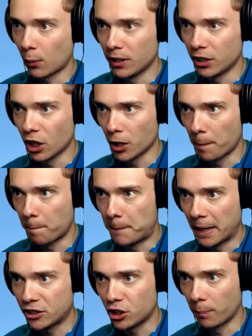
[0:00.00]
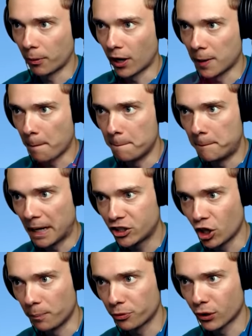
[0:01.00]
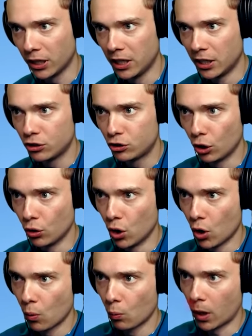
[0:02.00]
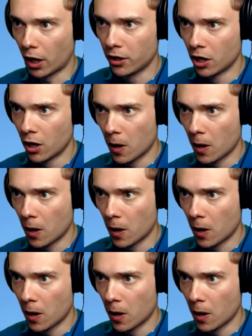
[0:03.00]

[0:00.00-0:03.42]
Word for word: Now we need another big jump, all right? Big jump. Three, two, one.